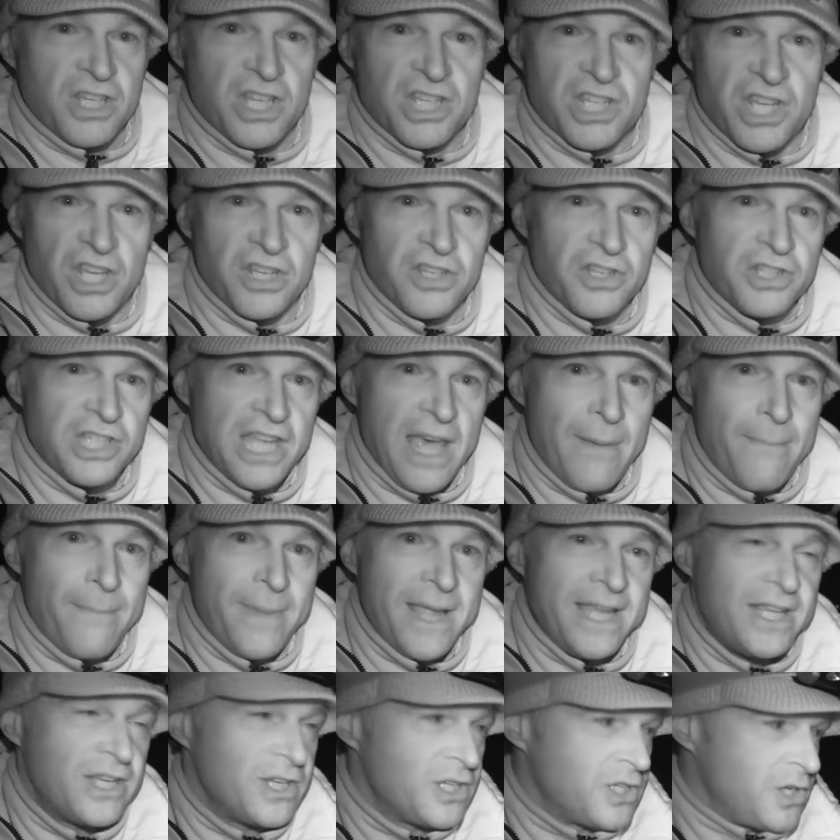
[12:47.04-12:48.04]
just under 10
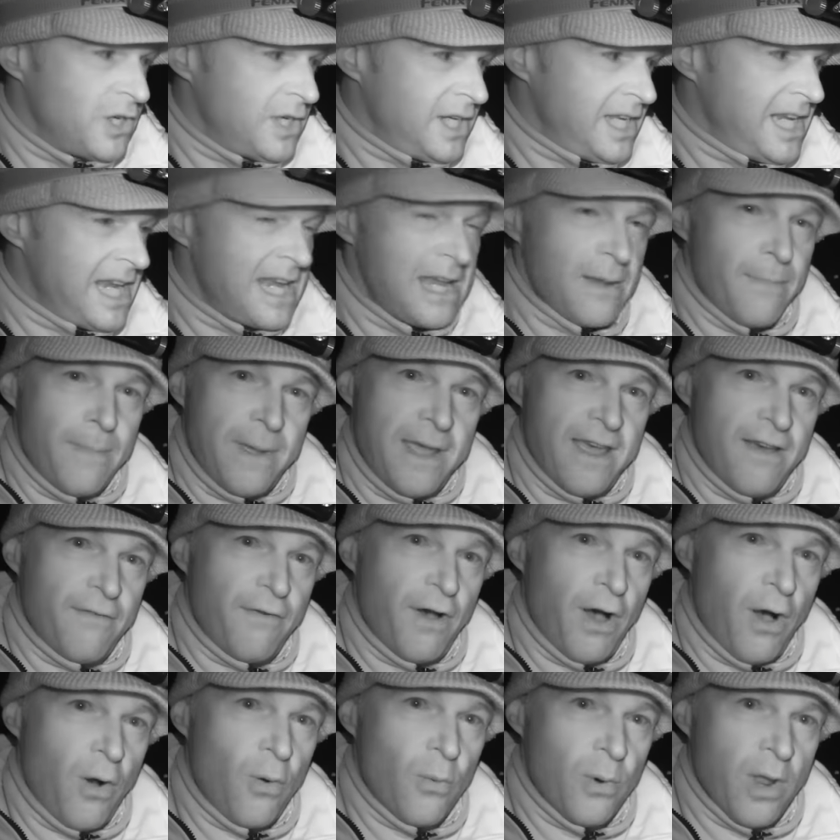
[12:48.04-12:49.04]
metres, so it needed a bit
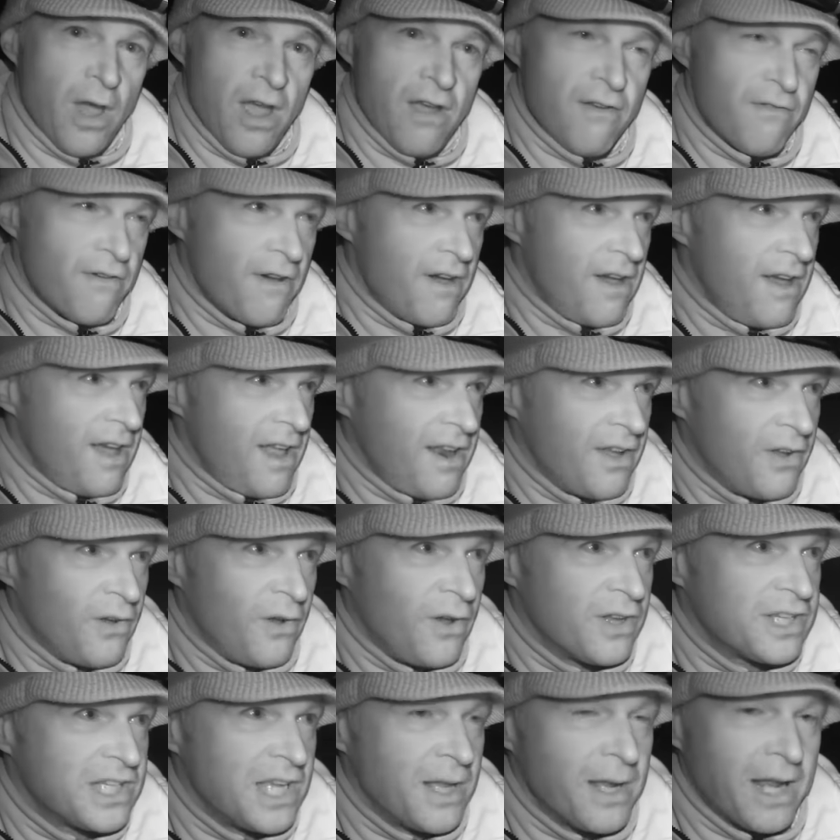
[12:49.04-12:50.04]
of holdover. And I've
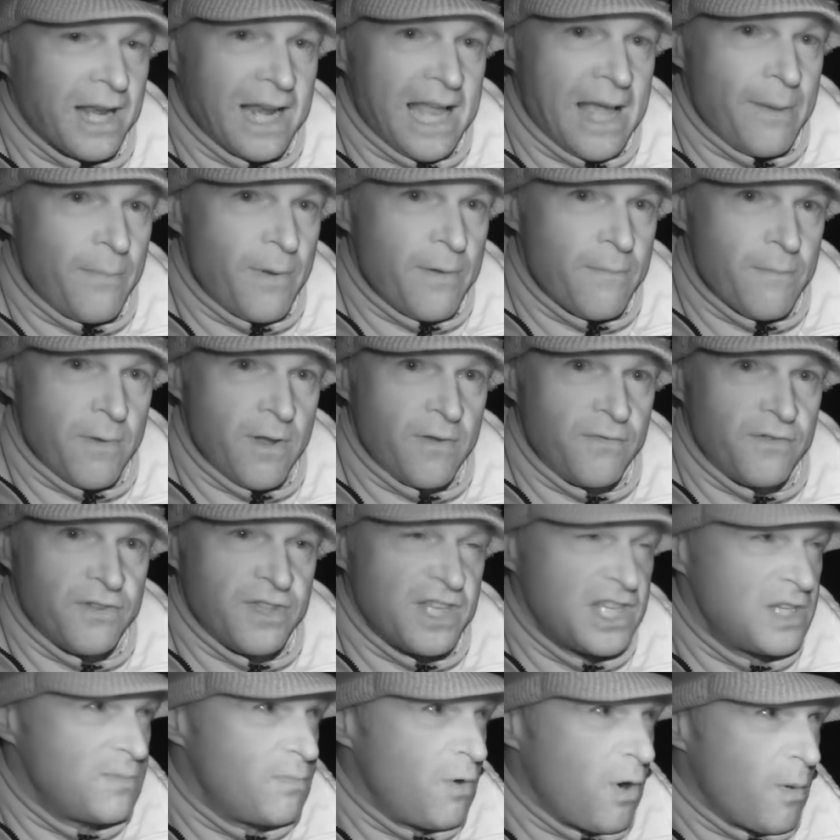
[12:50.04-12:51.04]
got to say, I'm glad we've moved to
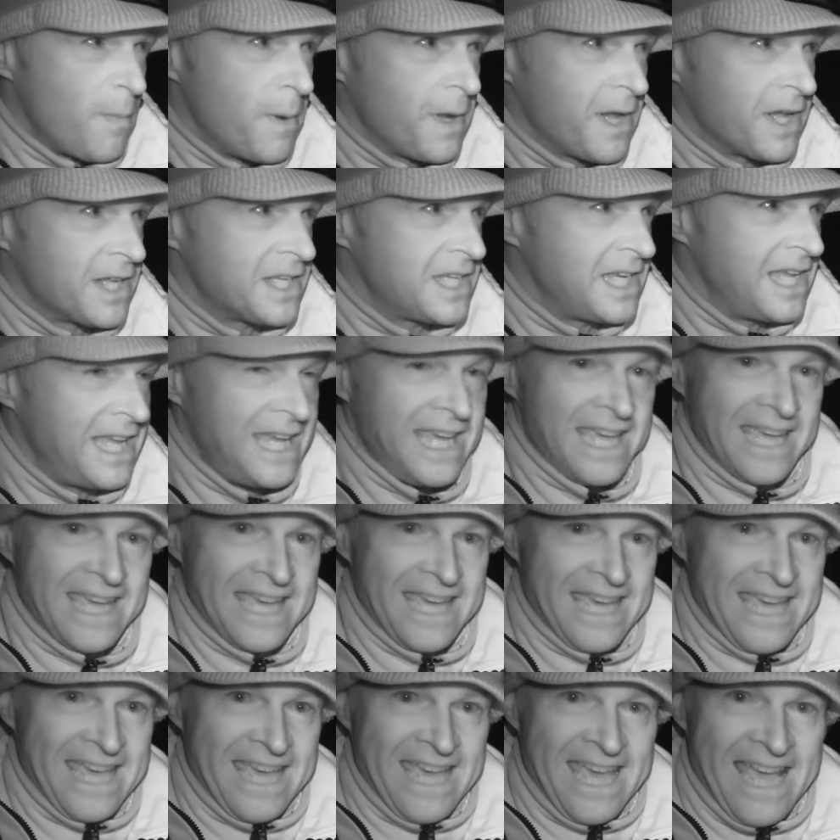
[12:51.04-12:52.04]
this spot because
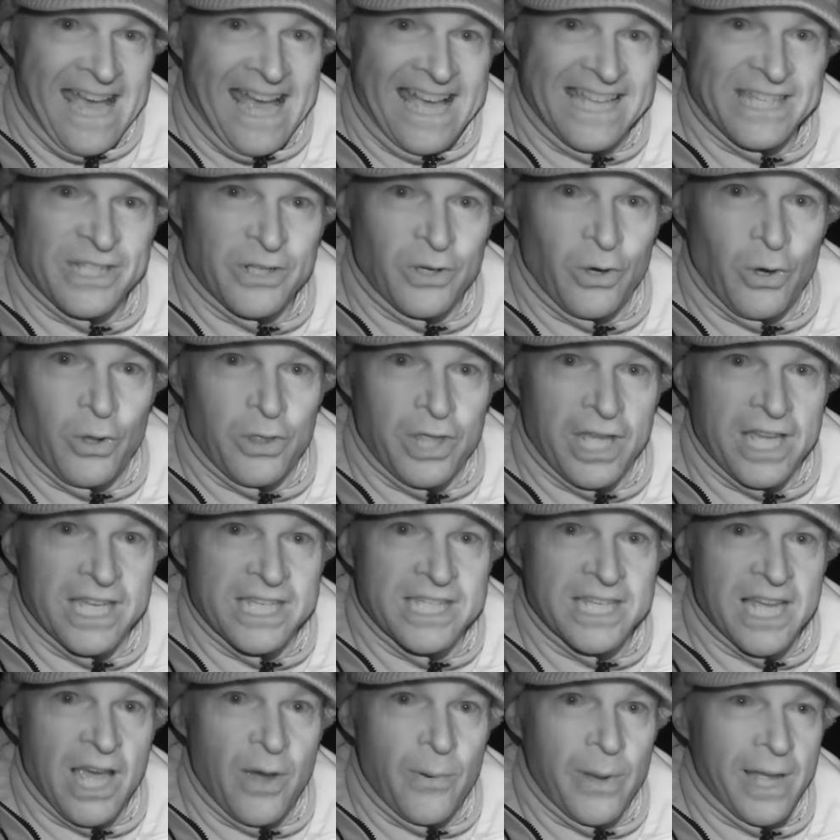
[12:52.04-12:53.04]
it has got
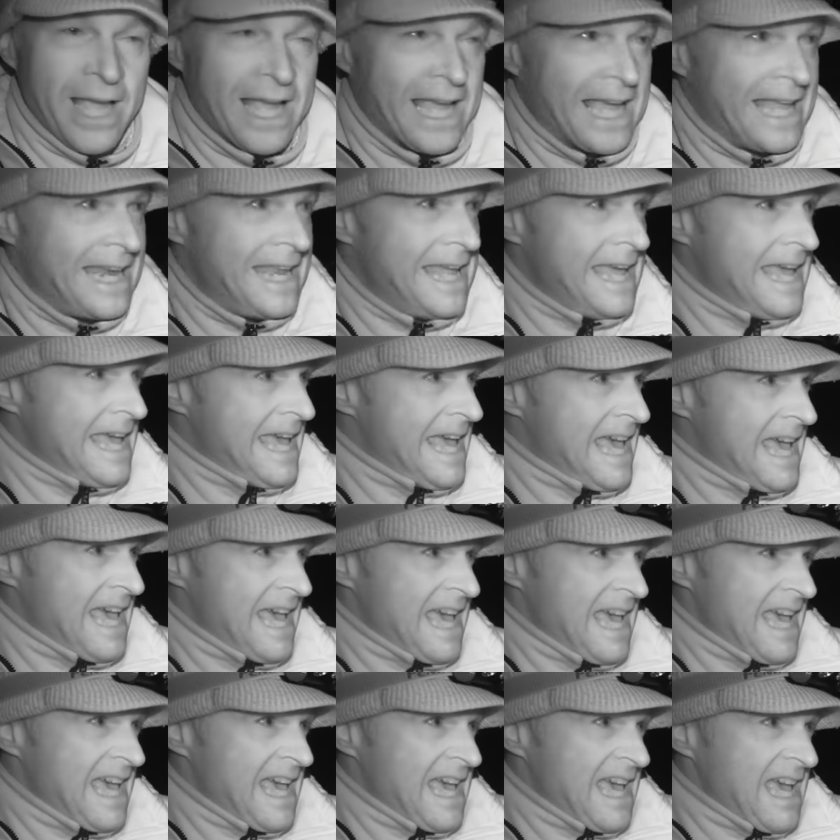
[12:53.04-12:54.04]
things going again.
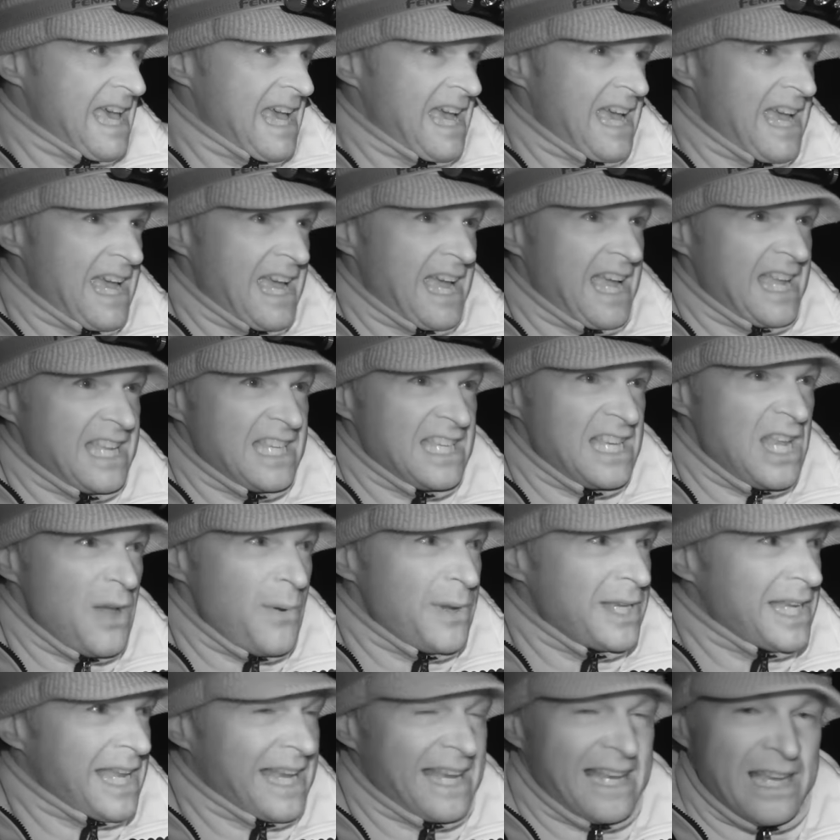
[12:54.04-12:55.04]
It's
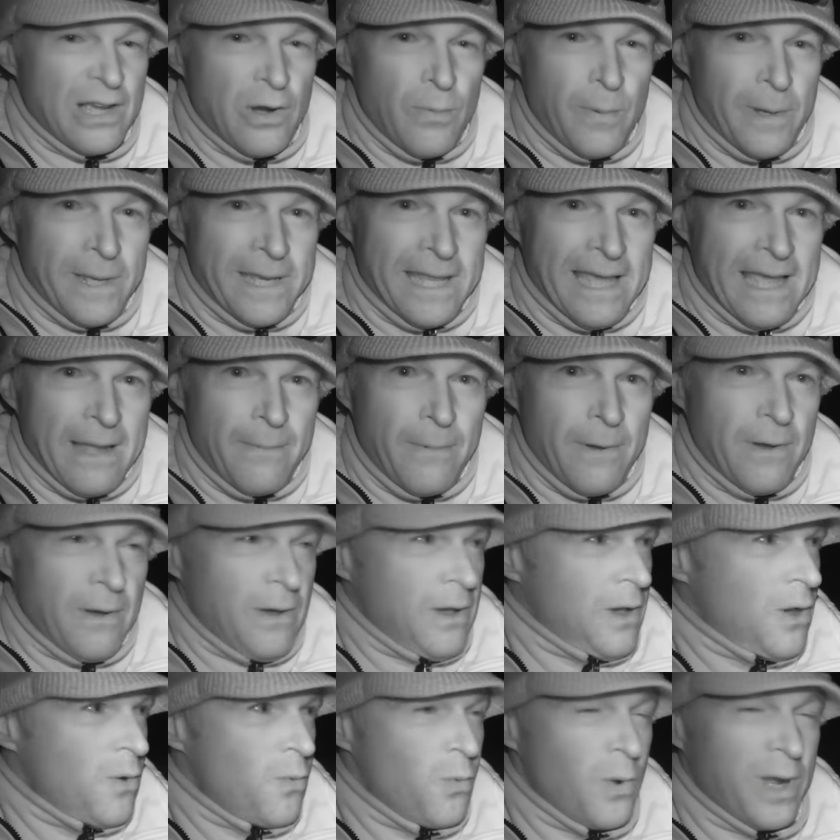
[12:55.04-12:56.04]
slowing down a little bit now,
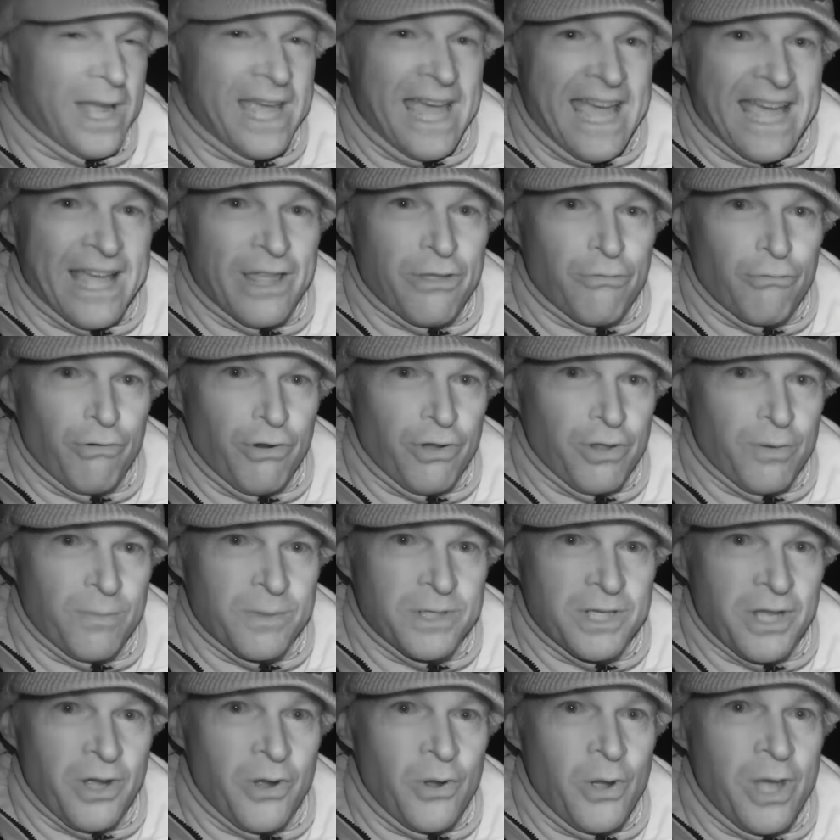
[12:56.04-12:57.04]
but we're getting through
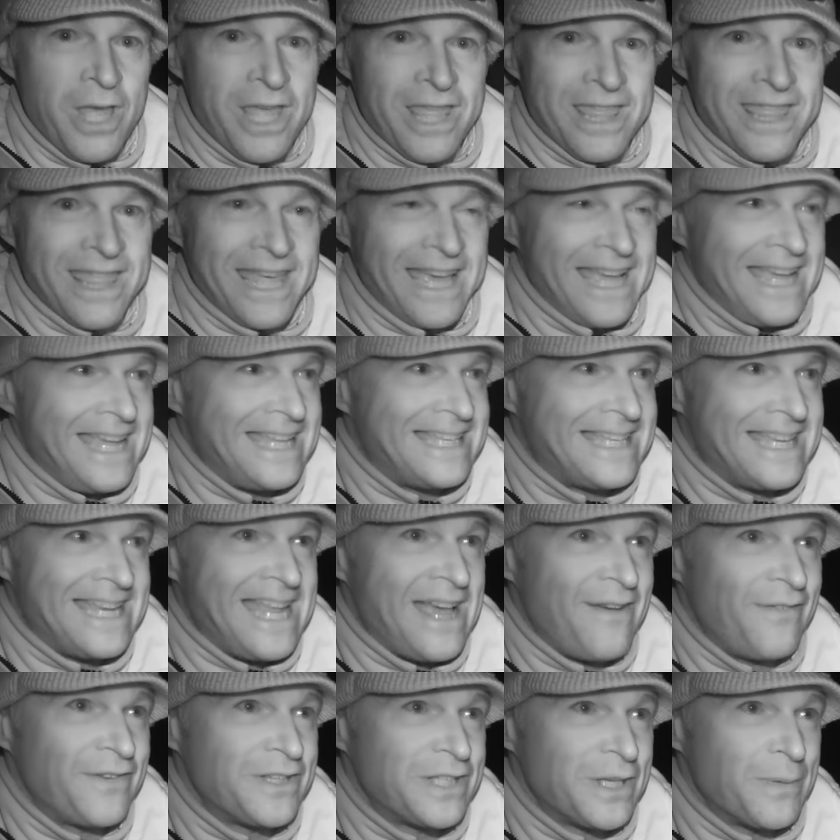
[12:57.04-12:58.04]
them, so that is
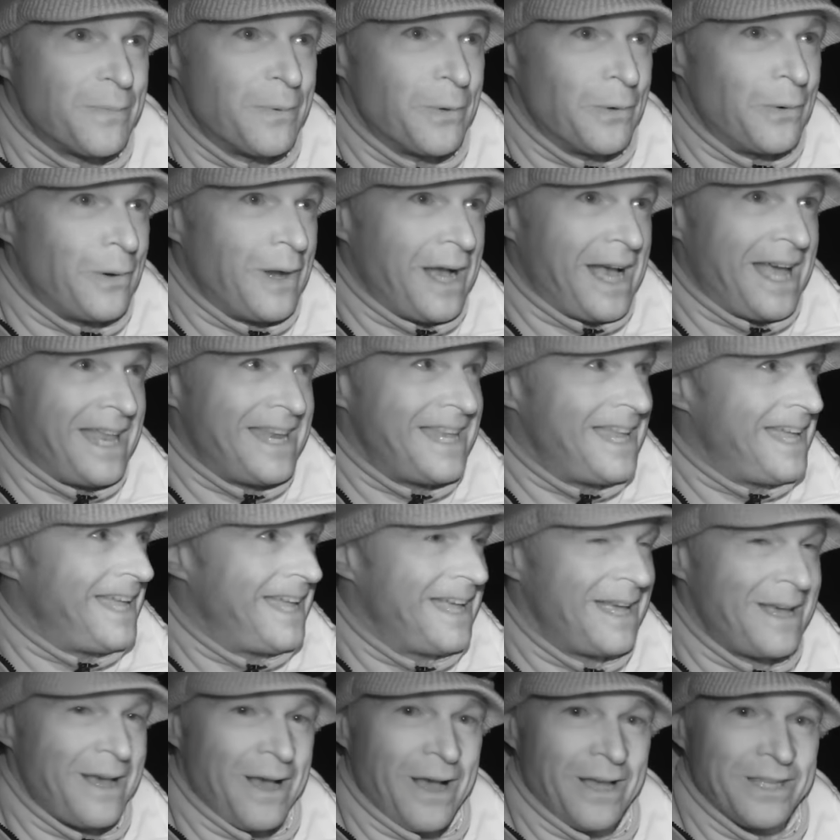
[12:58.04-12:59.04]
inevitable. And
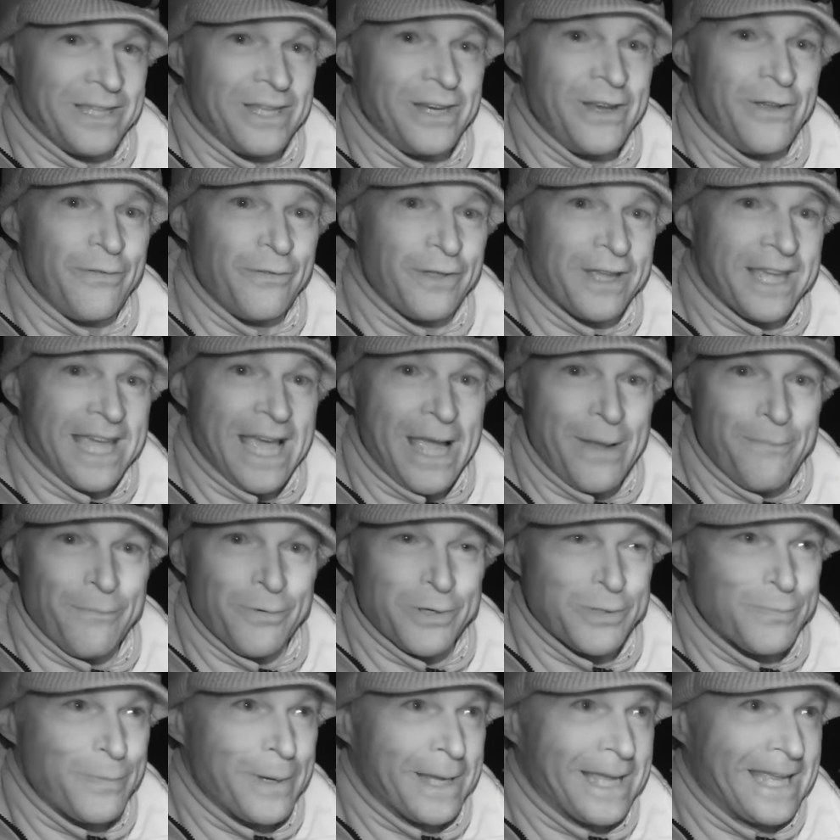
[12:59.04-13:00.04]
I don't know if the
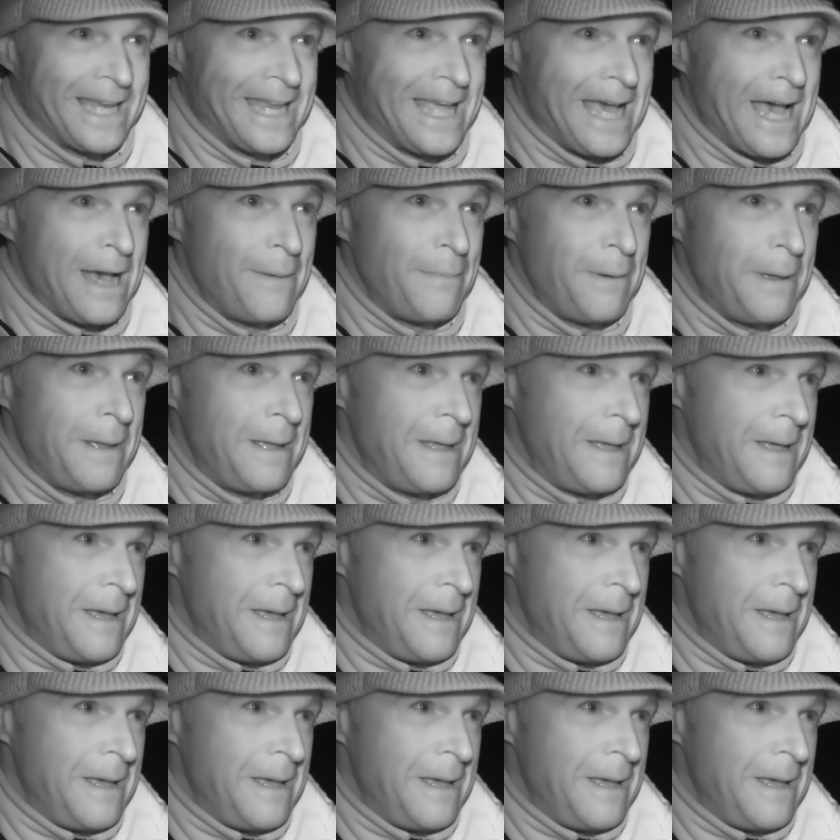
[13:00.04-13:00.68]
camera's picking it up,